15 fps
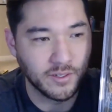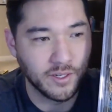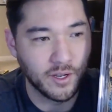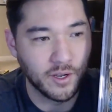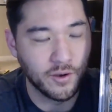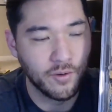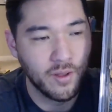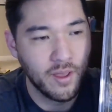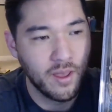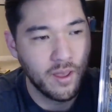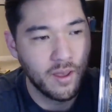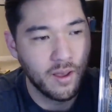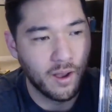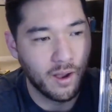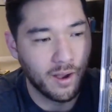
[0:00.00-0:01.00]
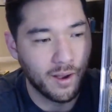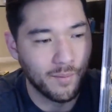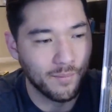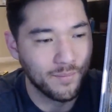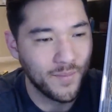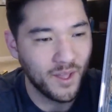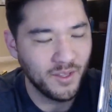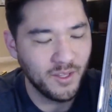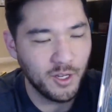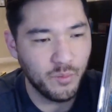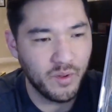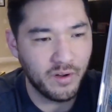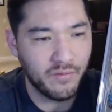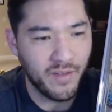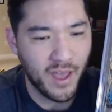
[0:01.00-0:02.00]
So a little
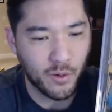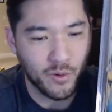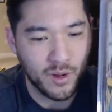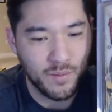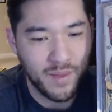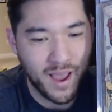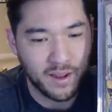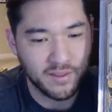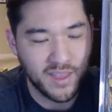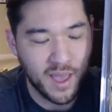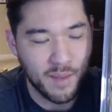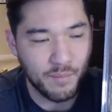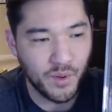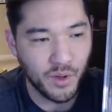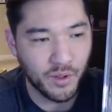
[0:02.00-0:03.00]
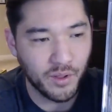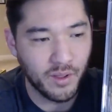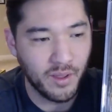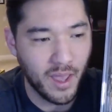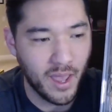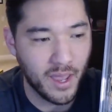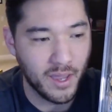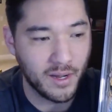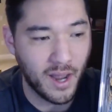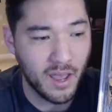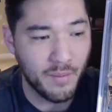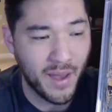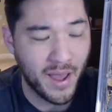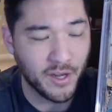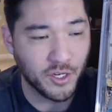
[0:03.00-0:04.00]
bit of equity back in that book, and I
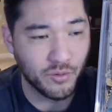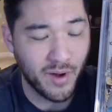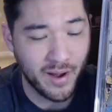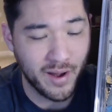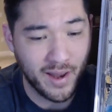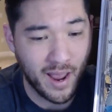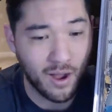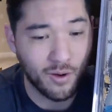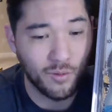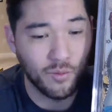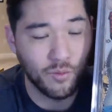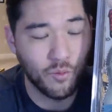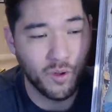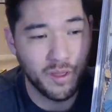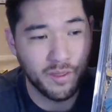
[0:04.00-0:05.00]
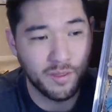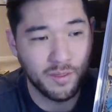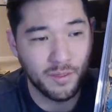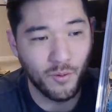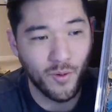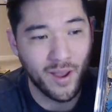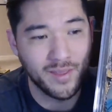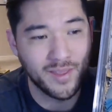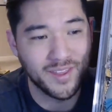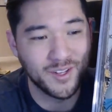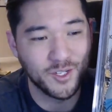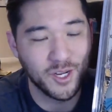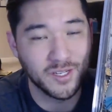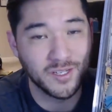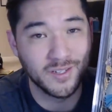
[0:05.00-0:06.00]
imagine right now with the way that the
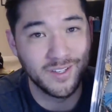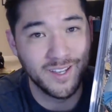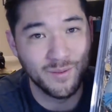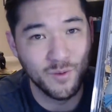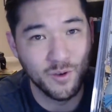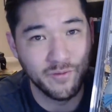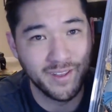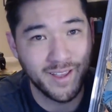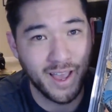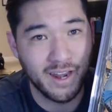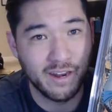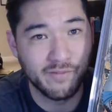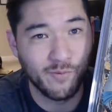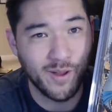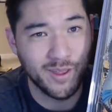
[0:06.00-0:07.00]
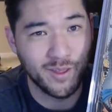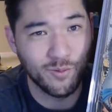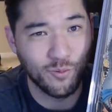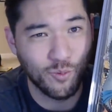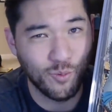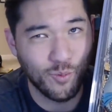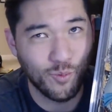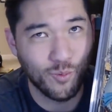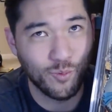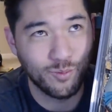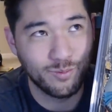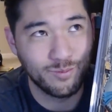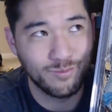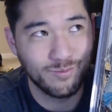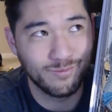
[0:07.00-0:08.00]
Justice League movie kind of went,
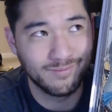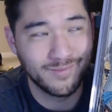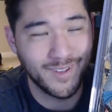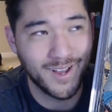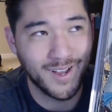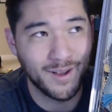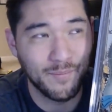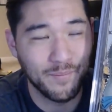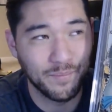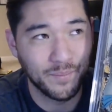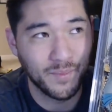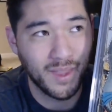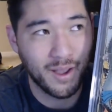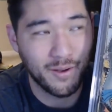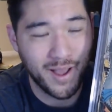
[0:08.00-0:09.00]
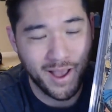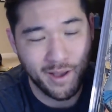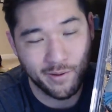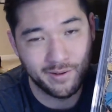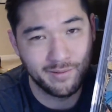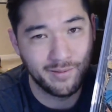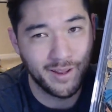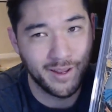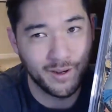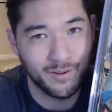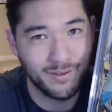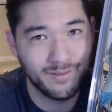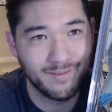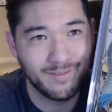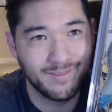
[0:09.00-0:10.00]
how it
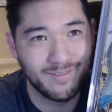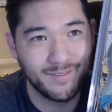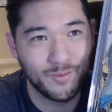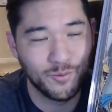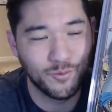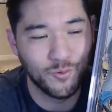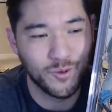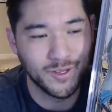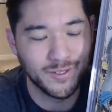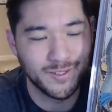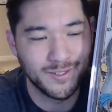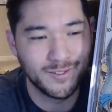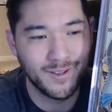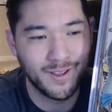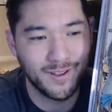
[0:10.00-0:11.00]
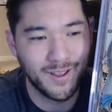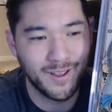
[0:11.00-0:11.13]
was